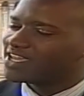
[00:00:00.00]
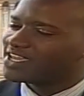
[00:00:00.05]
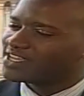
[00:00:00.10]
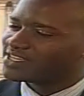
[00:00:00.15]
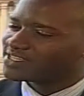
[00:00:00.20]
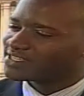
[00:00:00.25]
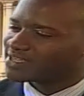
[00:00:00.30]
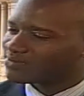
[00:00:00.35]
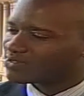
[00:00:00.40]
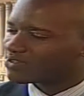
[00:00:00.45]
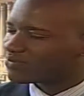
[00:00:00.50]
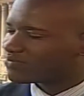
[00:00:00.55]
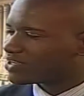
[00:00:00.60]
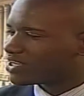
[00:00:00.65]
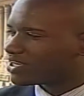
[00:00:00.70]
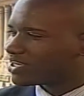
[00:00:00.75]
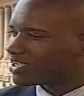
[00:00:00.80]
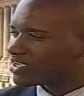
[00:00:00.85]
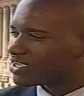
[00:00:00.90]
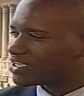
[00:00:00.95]
In terms of
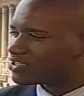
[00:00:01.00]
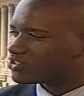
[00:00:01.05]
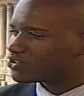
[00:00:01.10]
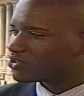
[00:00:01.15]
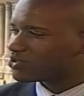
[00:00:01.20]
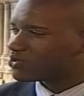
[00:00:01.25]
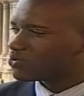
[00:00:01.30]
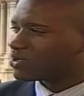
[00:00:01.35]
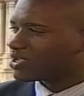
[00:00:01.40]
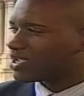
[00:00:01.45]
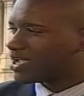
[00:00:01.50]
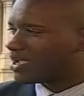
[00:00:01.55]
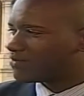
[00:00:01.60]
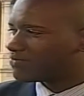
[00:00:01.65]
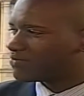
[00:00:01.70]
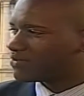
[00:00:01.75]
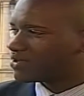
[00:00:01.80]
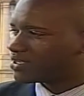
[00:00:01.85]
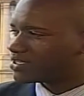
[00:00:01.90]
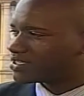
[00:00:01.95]
delegation, we
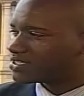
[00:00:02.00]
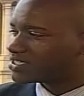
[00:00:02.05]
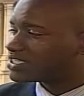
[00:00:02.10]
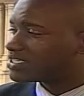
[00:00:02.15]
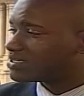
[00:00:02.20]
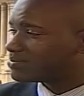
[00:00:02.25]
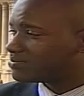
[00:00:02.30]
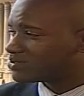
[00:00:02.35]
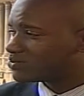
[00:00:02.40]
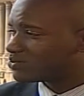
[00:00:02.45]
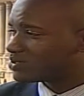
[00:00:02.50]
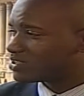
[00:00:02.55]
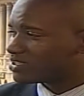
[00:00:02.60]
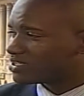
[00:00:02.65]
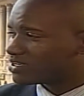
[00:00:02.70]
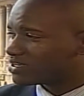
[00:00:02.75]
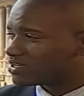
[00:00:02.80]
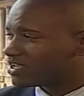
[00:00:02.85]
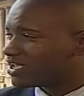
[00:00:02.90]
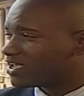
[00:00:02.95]
have teams
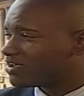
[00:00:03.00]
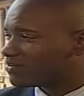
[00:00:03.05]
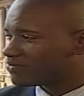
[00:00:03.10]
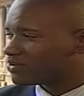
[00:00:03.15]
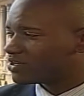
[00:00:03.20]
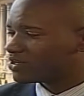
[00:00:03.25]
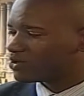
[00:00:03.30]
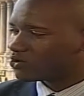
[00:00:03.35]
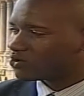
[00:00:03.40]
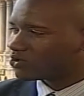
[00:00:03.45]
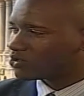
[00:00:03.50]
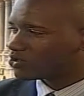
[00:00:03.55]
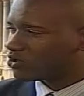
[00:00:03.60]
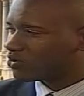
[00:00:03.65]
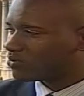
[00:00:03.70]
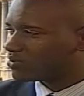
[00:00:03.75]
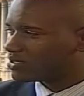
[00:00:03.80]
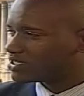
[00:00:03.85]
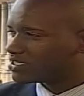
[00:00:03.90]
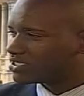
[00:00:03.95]
within every local
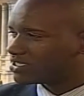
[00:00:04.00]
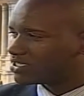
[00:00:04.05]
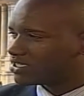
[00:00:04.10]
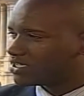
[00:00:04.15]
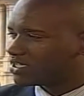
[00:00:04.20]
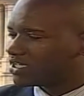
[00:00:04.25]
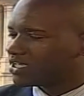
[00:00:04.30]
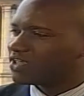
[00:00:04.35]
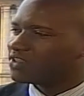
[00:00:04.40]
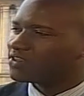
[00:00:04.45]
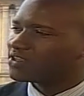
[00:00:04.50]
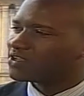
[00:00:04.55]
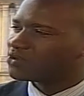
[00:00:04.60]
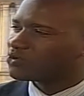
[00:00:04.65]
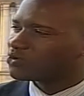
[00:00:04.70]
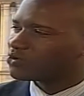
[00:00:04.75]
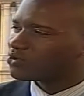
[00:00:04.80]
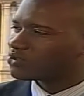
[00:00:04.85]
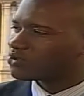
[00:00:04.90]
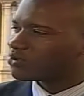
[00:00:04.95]
committee. The
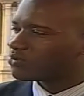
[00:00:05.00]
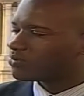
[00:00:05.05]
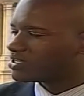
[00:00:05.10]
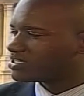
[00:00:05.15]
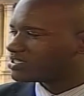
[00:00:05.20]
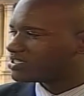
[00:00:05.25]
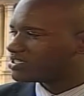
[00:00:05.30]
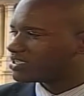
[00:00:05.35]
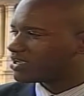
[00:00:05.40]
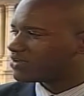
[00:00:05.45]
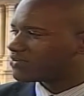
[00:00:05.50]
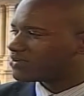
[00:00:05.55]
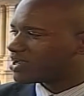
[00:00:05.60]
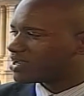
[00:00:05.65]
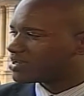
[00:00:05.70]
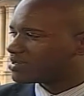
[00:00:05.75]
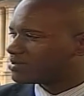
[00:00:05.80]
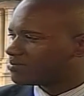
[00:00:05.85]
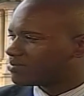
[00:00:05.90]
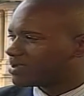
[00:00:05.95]
local committees are
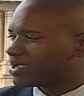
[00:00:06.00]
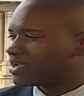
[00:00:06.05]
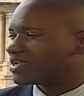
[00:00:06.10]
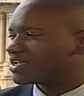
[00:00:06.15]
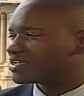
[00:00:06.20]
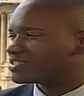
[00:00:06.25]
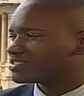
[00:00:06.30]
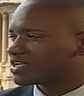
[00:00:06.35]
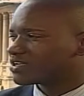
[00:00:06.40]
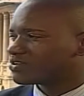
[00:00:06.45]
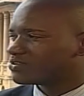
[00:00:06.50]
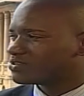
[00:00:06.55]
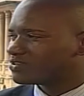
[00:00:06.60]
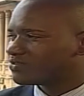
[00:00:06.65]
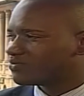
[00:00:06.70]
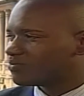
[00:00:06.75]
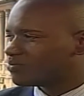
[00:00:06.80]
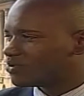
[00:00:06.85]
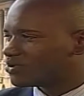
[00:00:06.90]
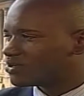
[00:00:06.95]
run by an
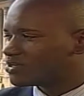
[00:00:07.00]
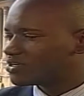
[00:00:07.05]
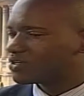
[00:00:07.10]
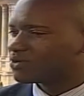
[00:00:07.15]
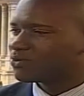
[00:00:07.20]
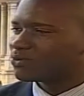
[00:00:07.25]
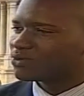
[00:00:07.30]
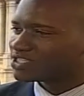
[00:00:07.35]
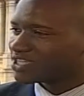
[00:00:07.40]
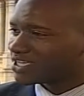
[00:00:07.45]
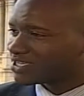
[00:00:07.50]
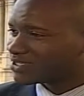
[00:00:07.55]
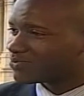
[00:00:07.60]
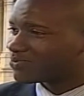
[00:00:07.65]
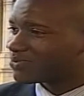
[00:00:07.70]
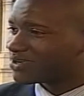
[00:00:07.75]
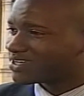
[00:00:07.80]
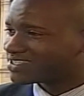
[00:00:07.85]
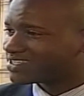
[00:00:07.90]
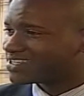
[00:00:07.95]
executive board, which has
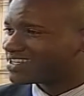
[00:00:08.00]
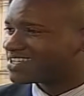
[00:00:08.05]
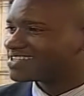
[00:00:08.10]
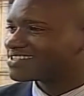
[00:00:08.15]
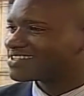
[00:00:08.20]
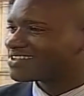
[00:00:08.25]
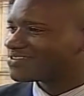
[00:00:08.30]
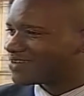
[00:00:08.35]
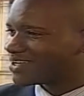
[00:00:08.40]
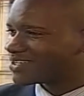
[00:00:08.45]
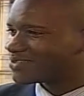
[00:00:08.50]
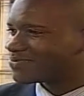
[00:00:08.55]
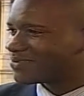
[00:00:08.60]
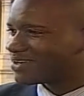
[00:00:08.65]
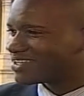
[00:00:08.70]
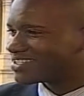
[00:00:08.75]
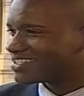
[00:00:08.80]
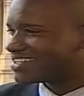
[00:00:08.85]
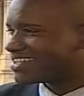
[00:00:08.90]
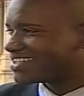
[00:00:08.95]
presidents and vice
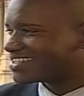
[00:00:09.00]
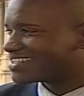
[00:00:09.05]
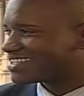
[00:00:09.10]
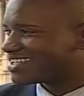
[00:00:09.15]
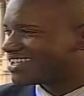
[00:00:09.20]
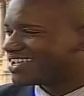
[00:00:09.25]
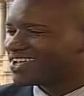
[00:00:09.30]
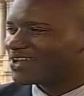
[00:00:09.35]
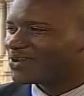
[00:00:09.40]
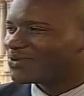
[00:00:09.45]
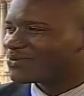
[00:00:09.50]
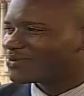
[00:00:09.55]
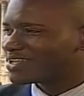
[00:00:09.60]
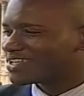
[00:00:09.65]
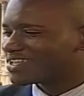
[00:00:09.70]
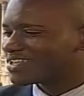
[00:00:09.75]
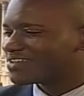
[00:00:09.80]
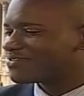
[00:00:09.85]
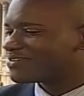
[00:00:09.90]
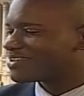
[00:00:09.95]
presidents.
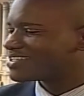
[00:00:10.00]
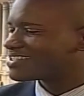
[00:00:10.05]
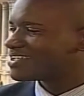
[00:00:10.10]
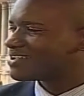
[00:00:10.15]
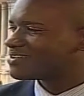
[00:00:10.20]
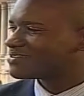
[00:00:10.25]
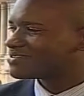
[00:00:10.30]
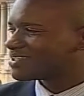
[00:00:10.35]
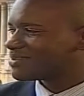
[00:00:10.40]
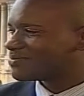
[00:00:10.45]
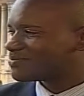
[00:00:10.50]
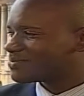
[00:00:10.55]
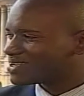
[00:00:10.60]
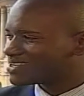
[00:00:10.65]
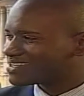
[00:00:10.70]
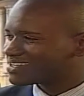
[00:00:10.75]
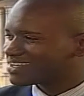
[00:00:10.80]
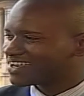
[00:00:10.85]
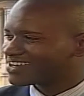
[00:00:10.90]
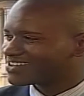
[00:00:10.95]
We give ourselves the
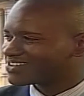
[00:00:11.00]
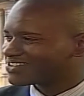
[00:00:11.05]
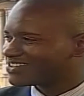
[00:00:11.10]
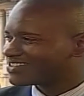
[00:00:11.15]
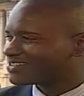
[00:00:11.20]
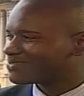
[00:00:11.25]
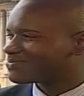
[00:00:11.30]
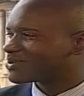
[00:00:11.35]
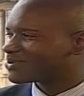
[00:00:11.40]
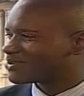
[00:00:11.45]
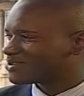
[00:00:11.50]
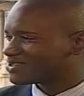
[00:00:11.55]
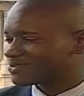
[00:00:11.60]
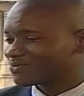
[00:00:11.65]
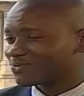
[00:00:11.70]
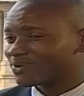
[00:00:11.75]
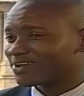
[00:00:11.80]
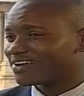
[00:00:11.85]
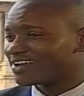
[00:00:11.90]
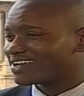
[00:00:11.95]
big titles because
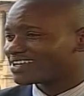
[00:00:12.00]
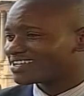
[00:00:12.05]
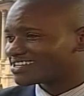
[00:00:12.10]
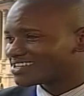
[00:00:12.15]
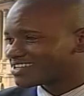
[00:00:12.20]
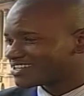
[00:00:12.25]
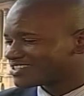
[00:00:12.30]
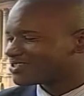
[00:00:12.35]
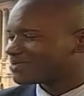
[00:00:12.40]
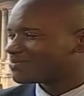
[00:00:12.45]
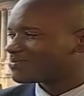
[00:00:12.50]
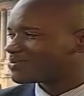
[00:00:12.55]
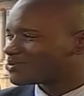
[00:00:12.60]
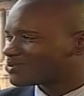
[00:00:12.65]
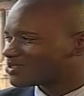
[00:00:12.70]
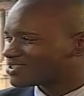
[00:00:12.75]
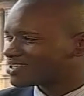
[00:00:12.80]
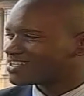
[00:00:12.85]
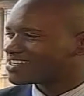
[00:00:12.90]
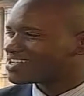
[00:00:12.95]
we're a
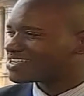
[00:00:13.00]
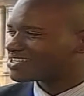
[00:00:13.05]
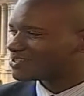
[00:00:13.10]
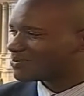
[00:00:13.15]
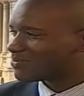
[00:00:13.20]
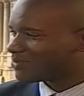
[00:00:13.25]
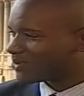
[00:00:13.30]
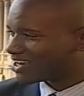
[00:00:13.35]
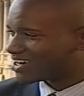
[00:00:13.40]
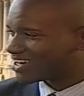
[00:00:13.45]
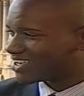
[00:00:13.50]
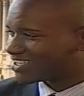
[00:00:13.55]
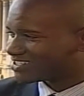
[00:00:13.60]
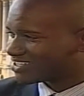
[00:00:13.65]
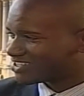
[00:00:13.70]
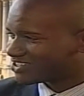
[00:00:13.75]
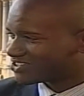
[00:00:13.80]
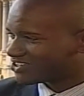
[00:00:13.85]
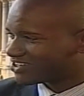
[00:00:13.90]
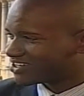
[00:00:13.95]
youth leadership
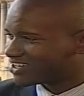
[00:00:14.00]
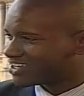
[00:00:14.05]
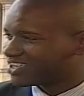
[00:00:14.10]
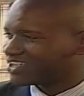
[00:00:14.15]
organization.